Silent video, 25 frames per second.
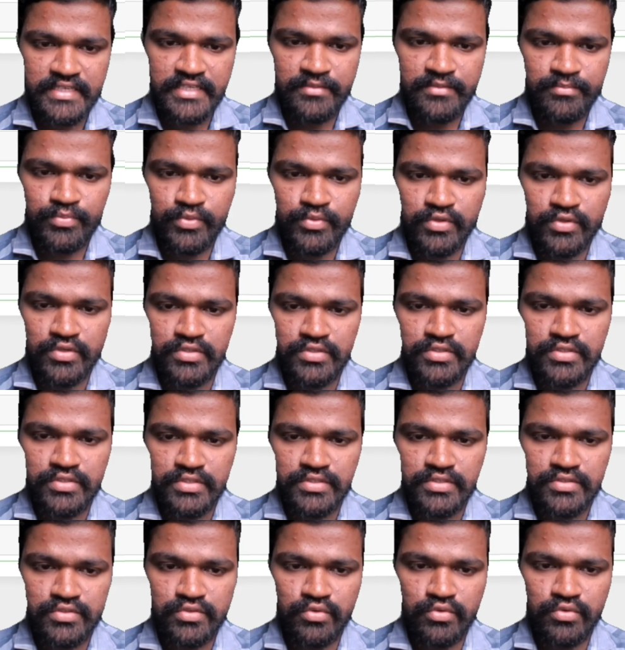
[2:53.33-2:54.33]
input
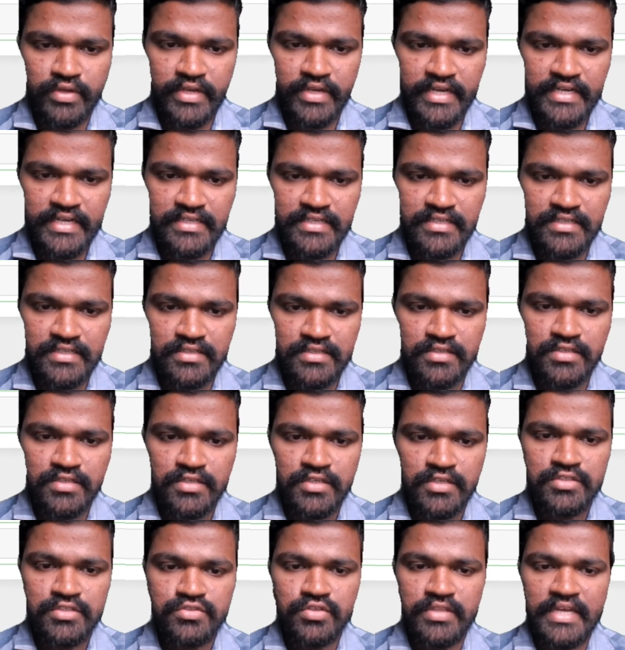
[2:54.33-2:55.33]
to int
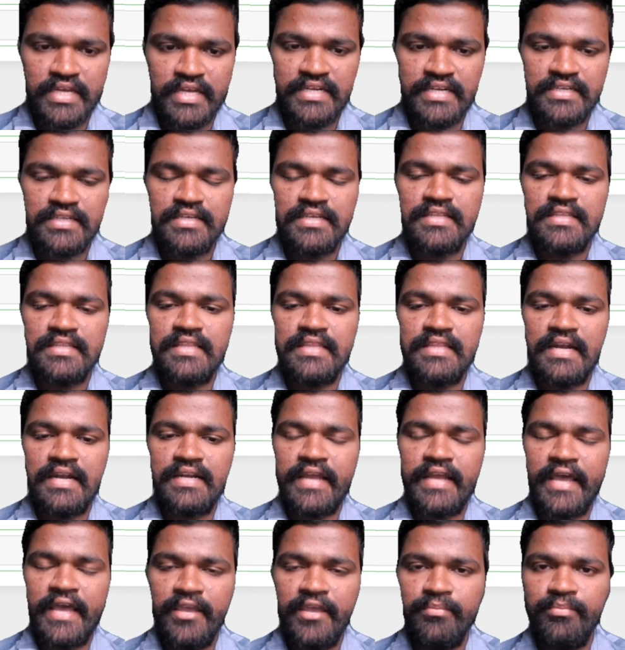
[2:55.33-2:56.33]
so that
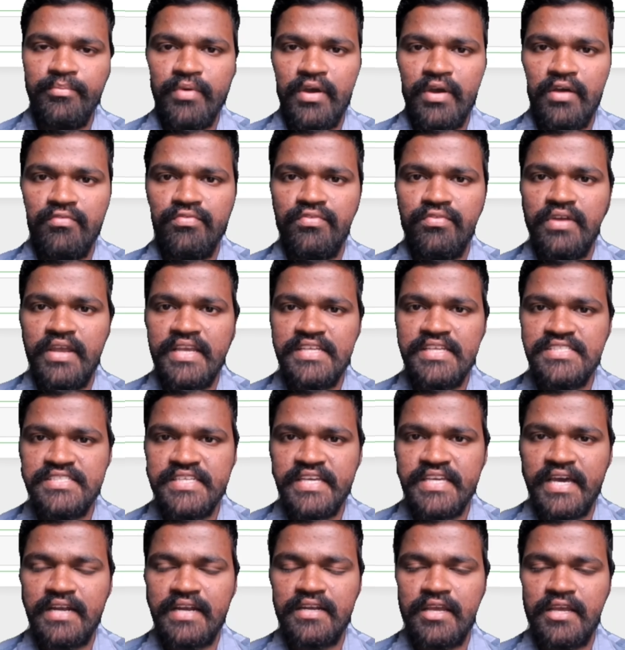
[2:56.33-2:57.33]
the type of
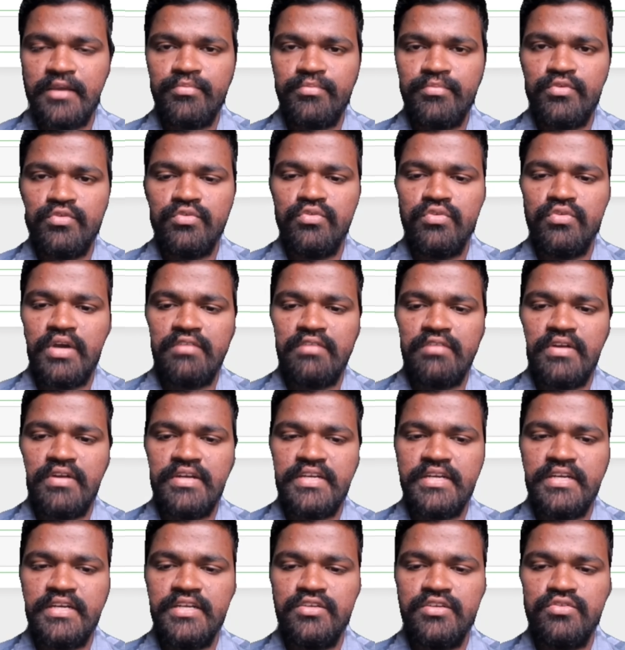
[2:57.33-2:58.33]
str type to
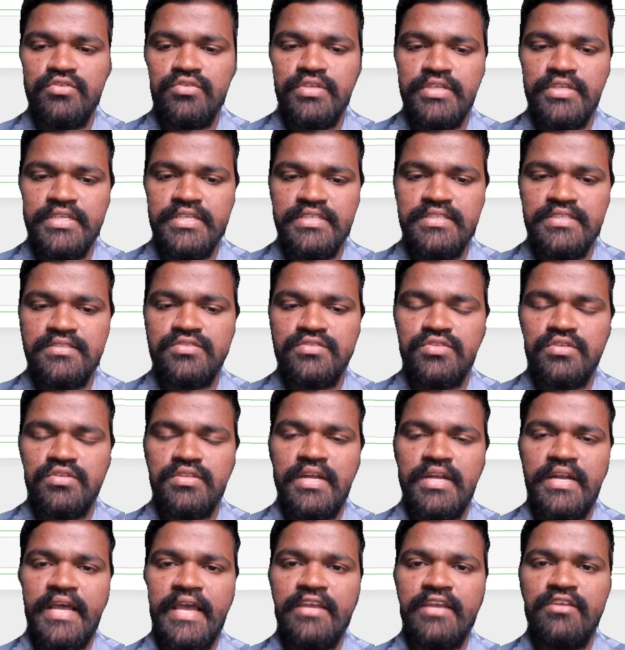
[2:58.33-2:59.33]
convert it into int
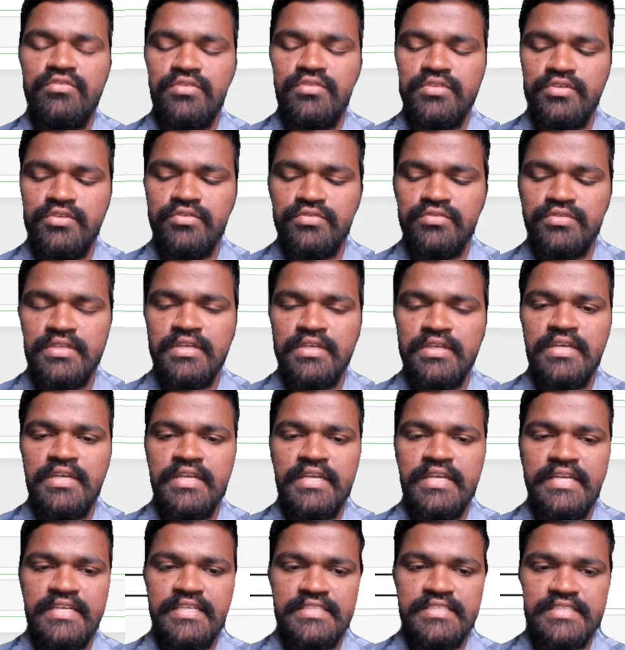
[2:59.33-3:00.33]
so that I could use
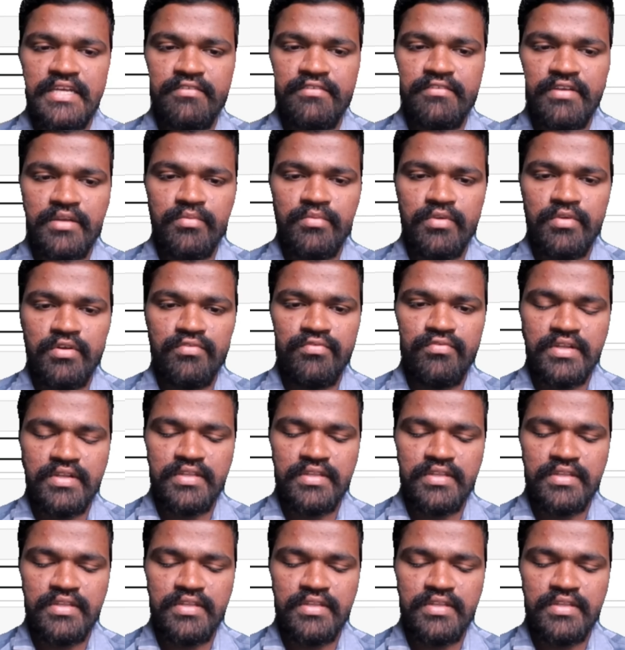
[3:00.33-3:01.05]
integer variable